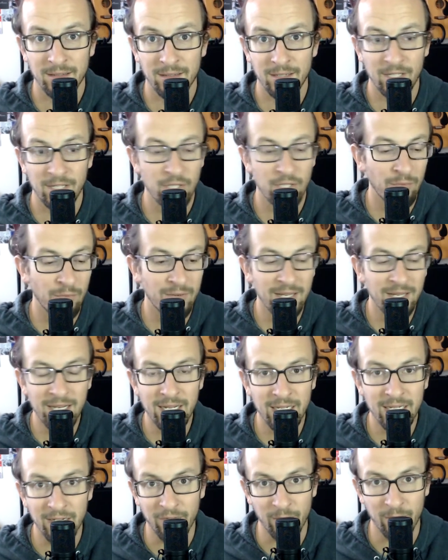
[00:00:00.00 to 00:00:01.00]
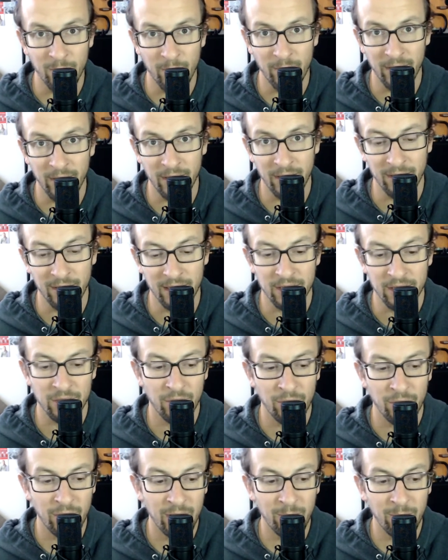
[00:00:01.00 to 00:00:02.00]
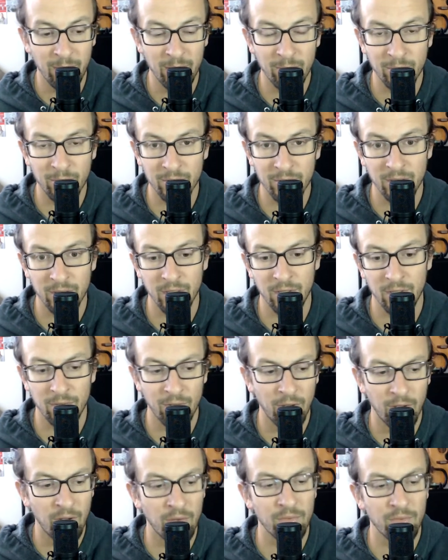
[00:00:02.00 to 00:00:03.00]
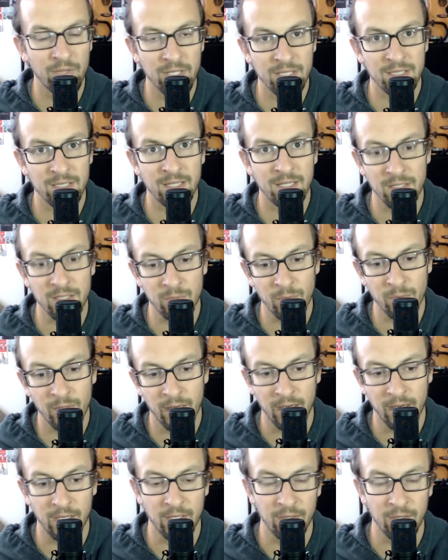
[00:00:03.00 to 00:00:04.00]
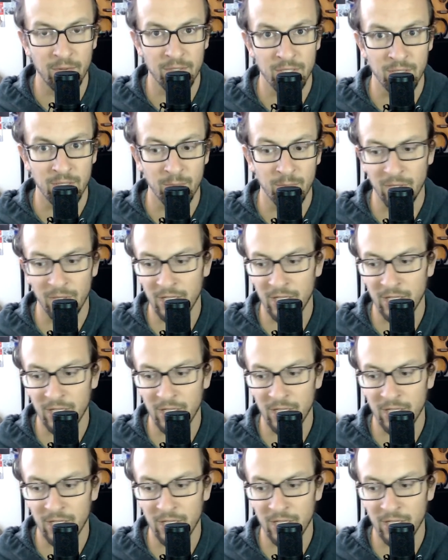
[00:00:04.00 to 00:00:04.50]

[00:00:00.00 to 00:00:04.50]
You don't need a government regulation. You need people to go, oh, this sucks. We're not going to do this anymore.